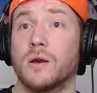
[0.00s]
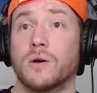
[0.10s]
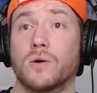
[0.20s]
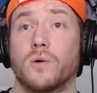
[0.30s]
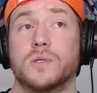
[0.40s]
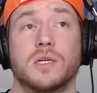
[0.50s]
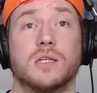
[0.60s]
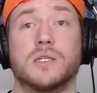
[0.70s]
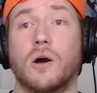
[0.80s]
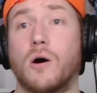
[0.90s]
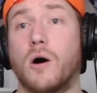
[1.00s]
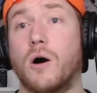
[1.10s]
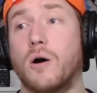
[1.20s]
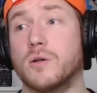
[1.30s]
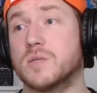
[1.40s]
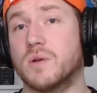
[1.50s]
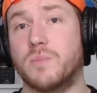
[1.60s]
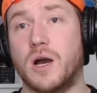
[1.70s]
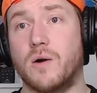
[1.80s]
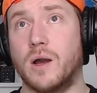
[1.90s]
Chorus hits, ultimate
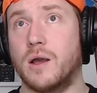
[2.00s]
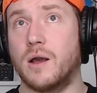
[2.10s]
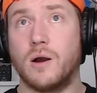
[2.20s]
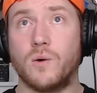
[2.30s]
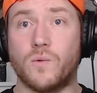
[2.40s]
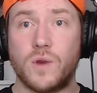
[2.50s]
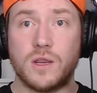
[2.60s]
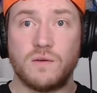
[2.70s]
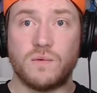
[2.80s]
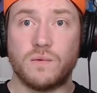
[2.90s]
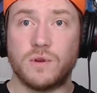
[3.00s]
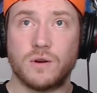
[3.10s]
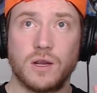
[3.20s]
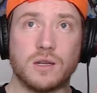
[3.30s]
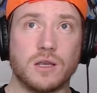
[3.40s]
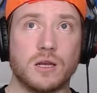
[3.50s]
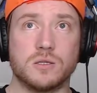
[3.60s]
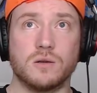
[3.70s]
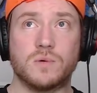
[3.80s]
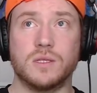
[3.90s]
power. Already, you know, I didn't catch a
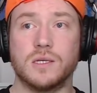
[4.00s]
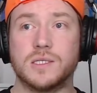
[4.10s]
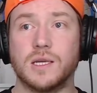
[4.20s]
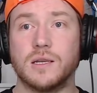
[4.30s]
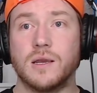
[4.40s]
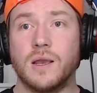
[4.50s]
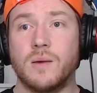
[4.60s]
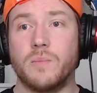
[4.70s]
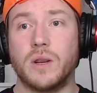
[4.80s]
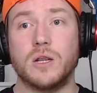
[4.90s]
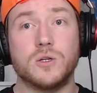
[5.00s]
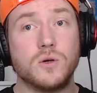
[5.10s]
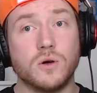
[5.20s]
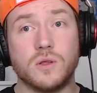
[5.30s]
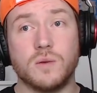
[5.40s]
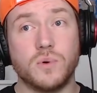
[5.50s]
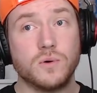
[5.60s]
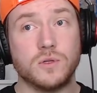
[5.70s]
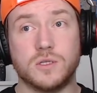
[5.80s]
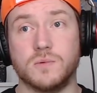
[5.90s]
lot of what they said, but I do know the
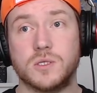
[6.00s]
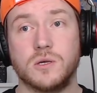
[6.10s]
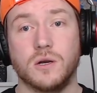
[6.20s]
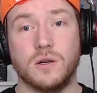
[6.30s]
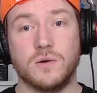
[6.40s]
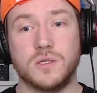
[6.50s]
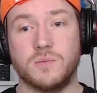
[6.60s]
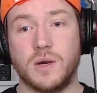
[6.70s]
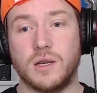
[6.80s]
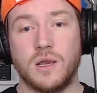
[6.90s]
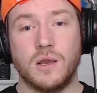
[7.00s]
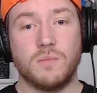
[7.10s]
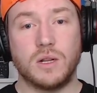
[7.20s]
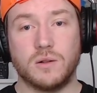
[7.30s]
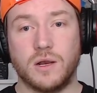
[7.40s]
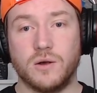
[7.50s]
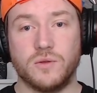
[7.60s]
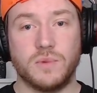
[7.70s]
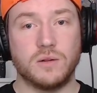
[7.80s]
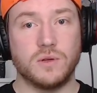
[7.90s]
importance of the song. I know it's about mental health,
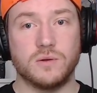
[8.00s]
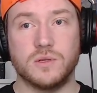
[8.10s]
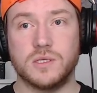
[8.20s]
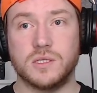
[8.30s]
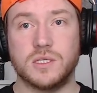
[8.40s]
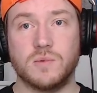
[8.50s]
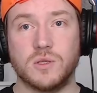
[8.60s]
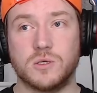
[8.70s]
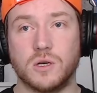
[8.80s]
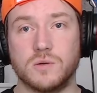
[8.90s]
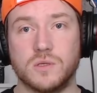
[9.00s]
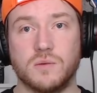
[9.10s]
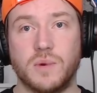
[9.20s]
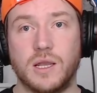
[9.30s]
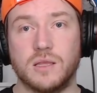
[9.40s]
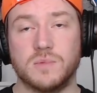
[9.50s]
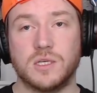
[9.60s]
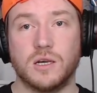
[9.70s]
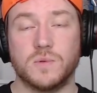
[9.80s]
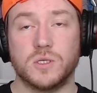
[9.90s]
mental illness, and some of the struggles of the band themselves.